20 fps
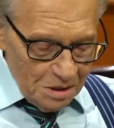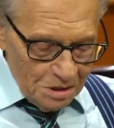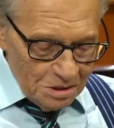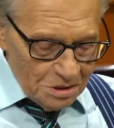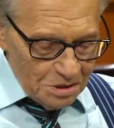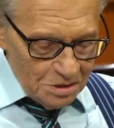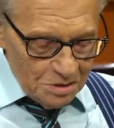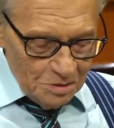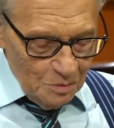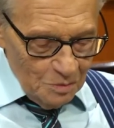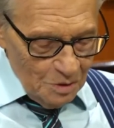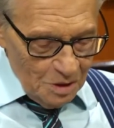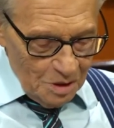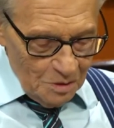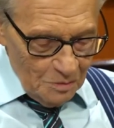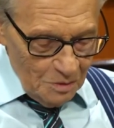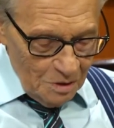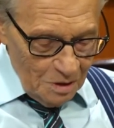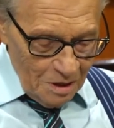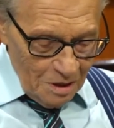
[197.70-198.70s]
this is a
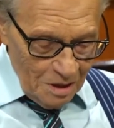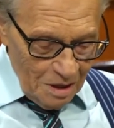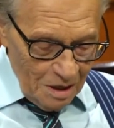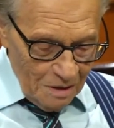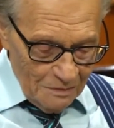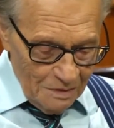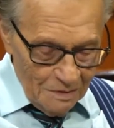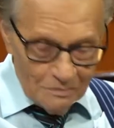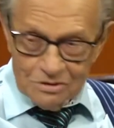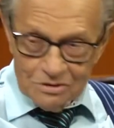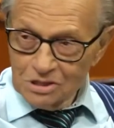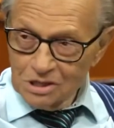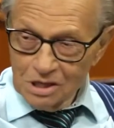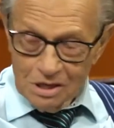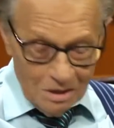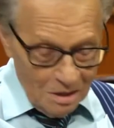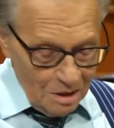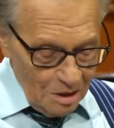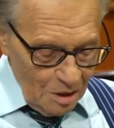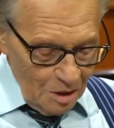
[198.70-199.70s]
weird one. I've never said.
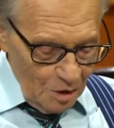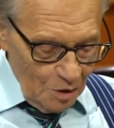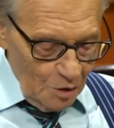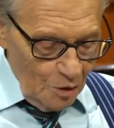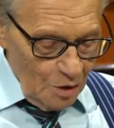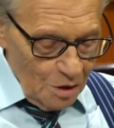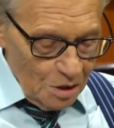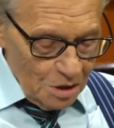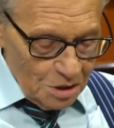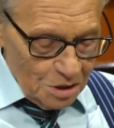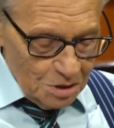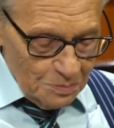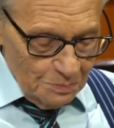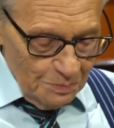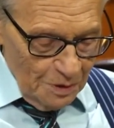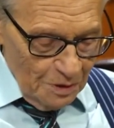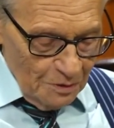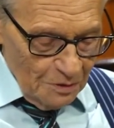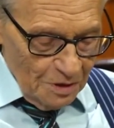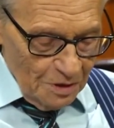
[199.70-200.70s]
Longest
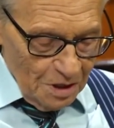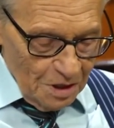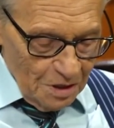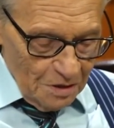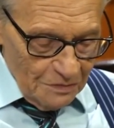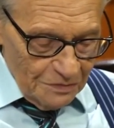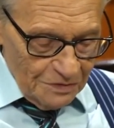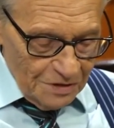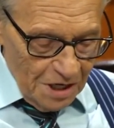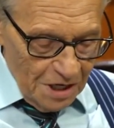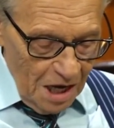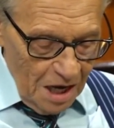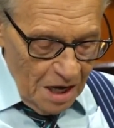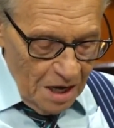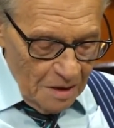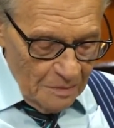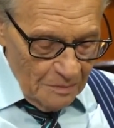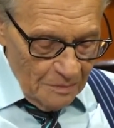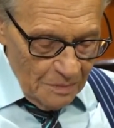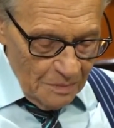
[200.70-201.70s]
period of
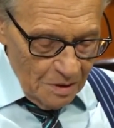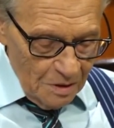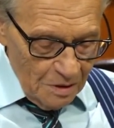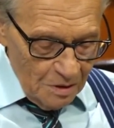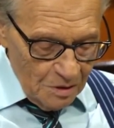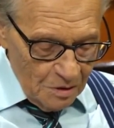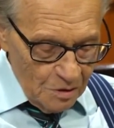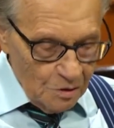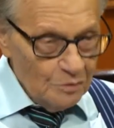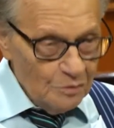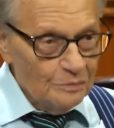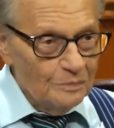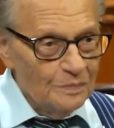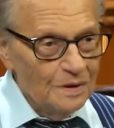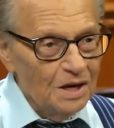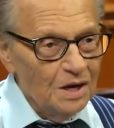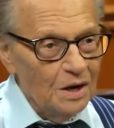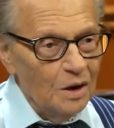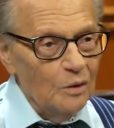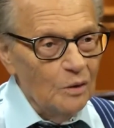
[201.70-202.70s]
time you've been